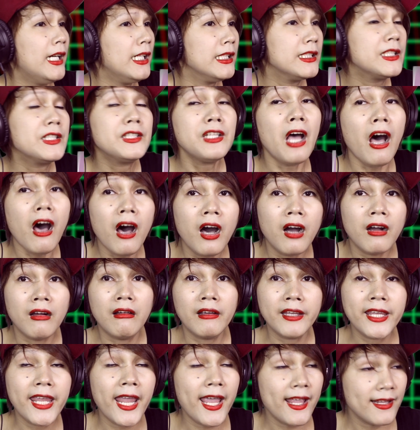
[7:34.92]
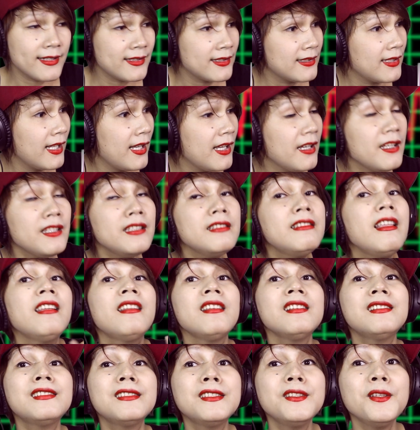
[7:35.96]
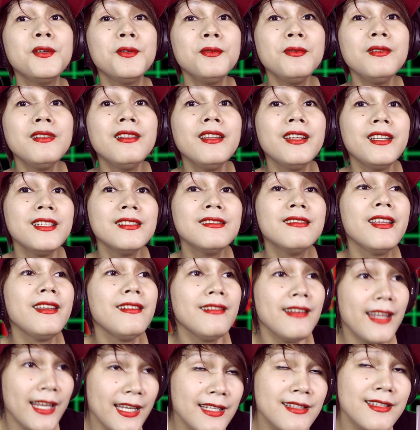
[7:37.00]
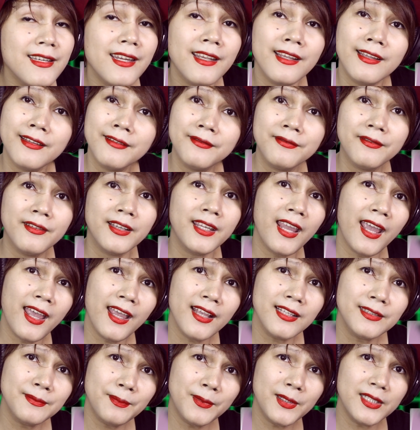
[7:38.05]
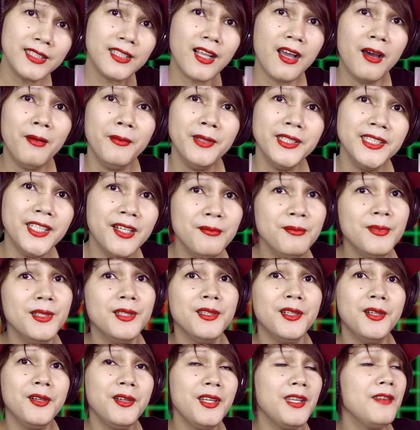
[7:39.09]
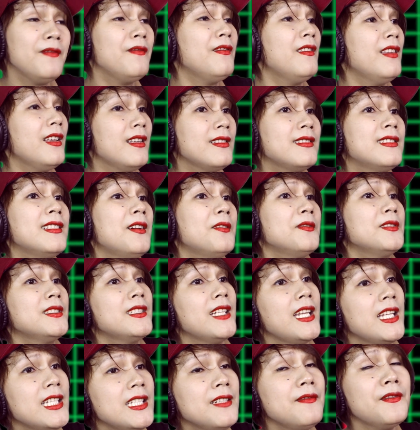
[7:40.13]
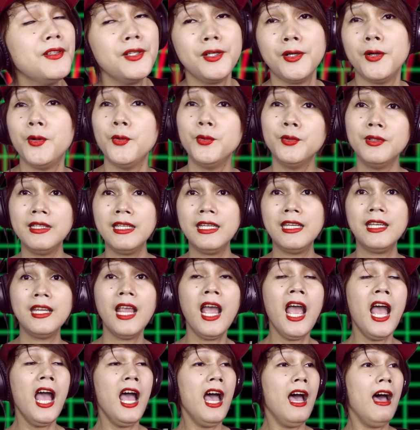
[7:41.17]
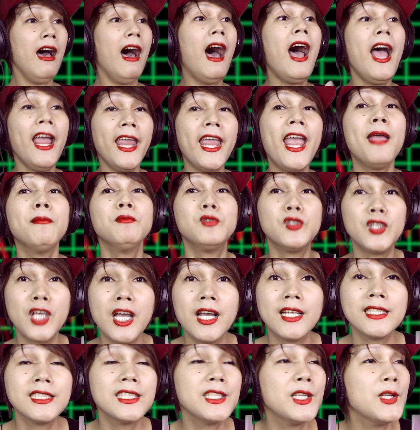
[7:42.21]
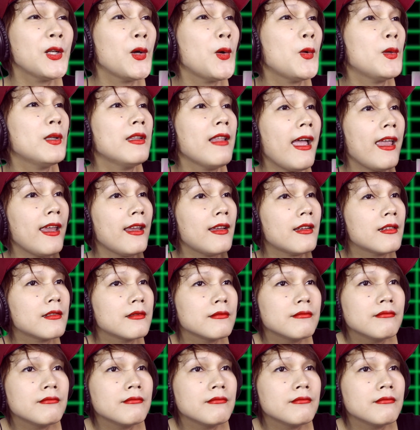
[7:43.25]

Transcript: song. Yes. That is so clear. It's like native. Yes, please comment down below if that sounds native or only I am just, you know, like